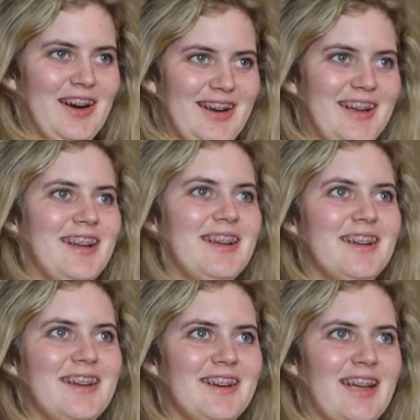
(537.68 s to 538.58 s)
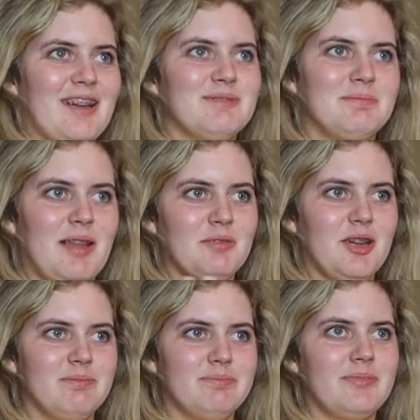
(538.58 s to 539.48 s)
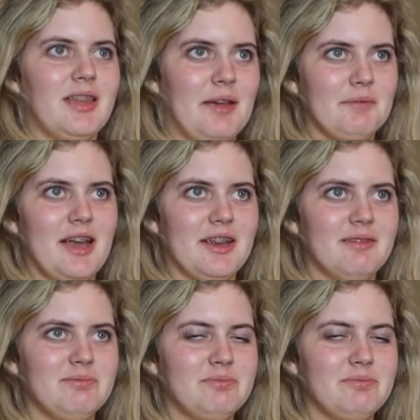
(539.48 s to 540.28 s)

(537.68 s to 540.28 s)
okay, I'm good. Ooh, I'm ready.